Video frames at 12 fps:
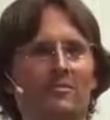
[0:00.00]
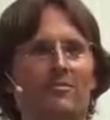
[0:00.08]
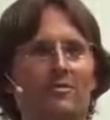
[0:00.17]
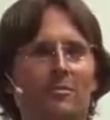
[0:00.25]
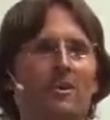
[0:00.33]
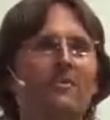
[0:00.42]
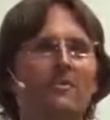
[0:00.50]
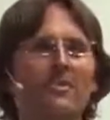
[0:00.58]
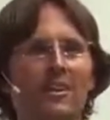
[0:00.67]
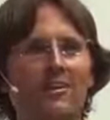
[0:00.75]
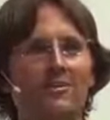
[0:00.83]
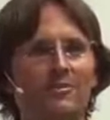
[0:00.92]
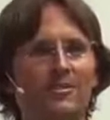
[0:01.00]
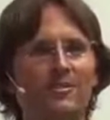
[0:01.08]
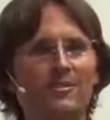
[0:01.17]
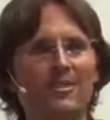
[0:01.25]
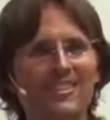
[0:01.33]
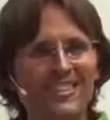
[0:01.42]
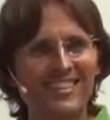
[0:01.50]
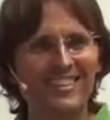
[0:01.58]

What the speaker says: as soon as you wanted to know the truth,